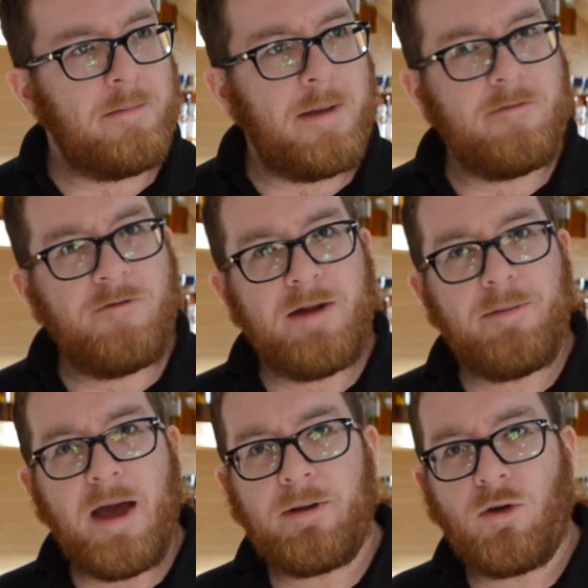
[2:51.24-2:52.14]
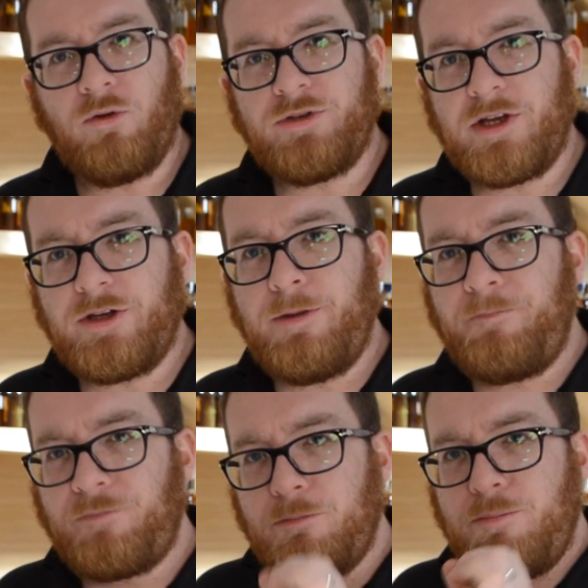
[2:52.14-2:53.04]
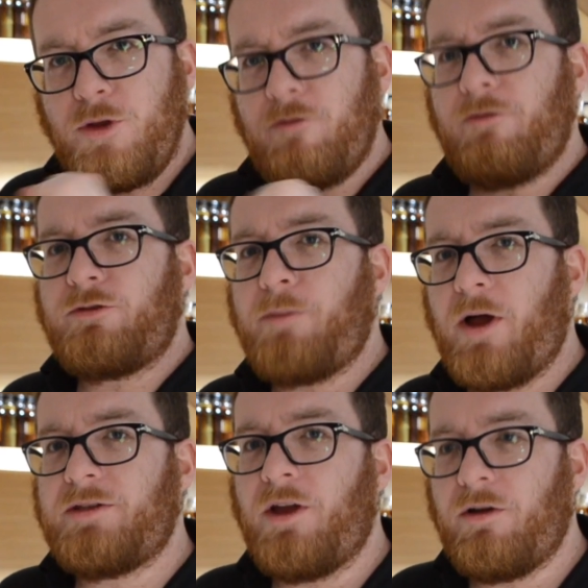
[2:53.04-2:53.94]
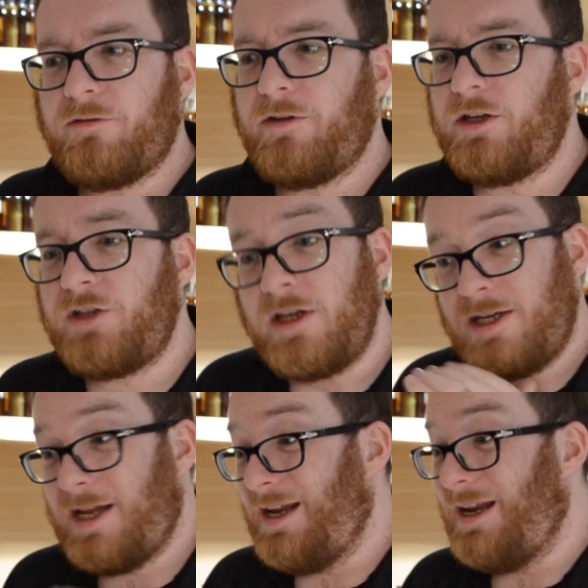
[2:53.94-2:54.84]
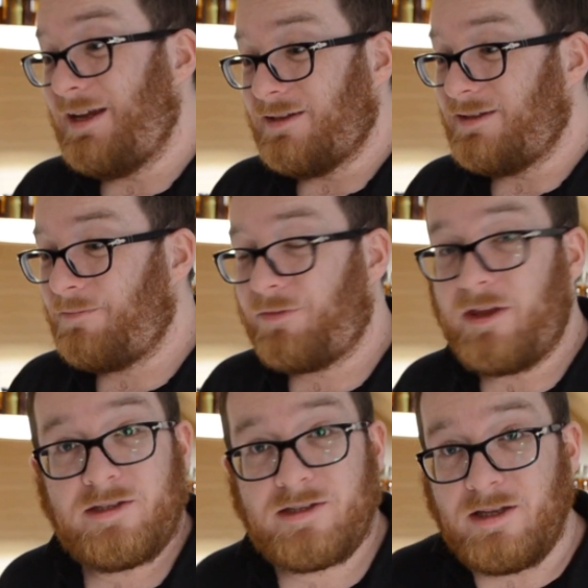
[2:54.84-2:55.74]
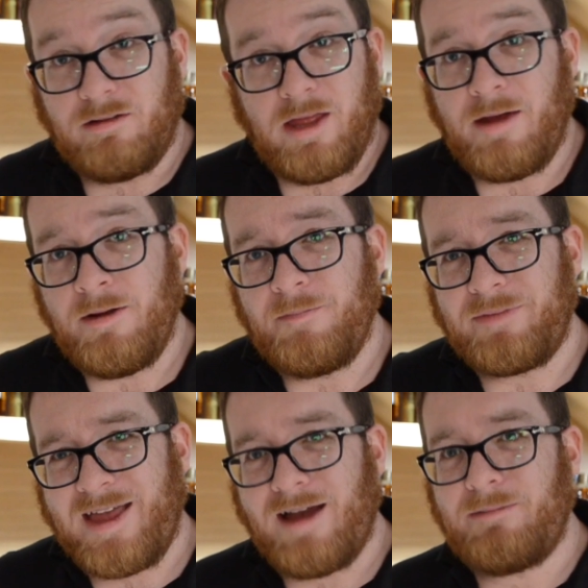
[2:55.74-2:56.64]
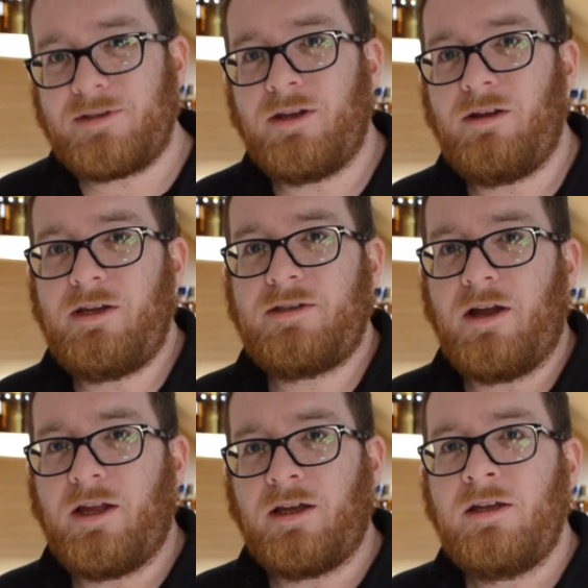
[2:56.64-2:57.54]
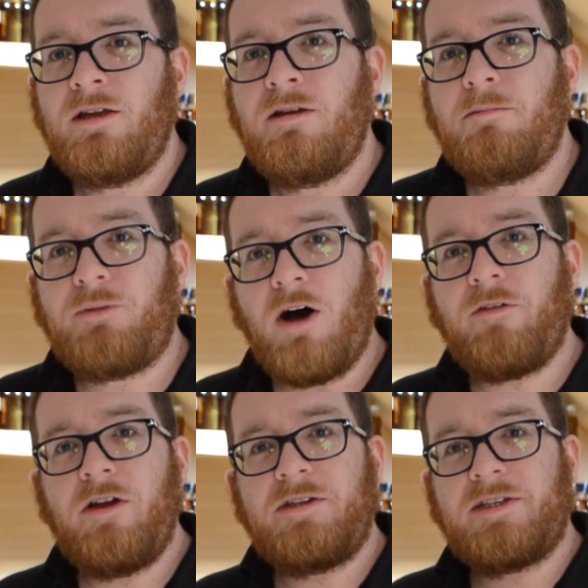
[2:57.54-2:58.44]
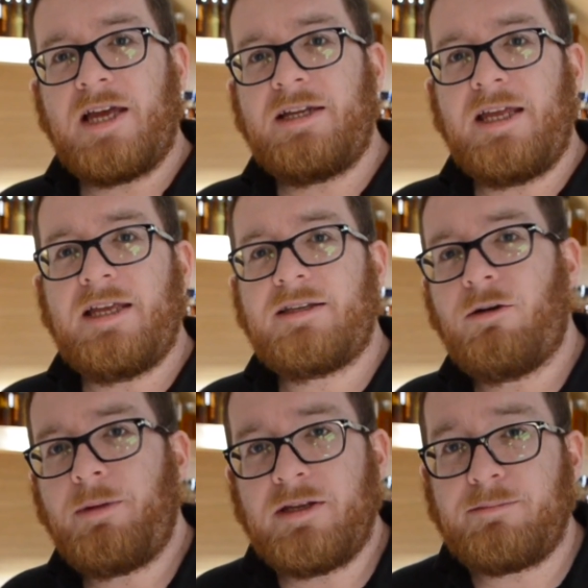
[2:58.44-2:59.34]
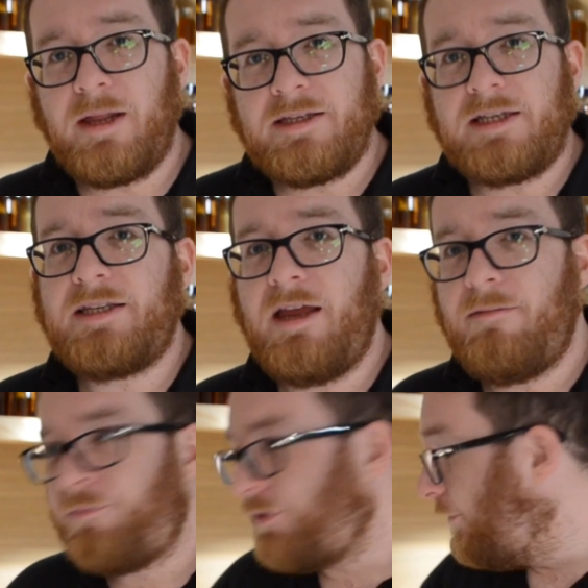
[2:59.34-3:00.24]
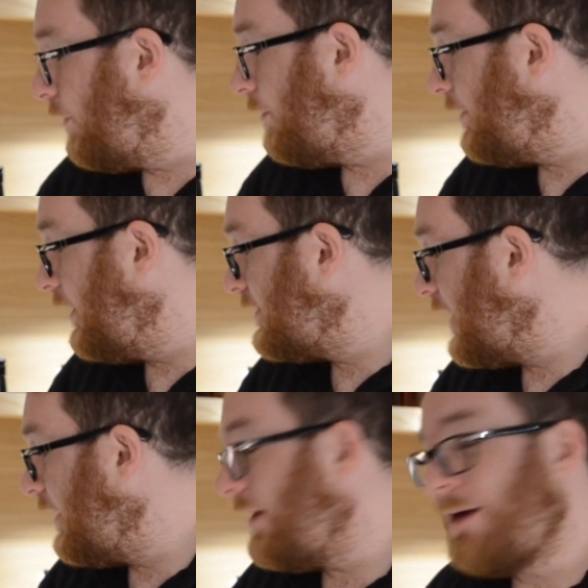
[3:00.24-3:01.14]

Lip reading: Maybe red peppercorns actually. Beautiful spice note on the finish, and it lingers. It's still there. Absolutely stunning. Bravo to Sandy Hislop and his blending team for putting together an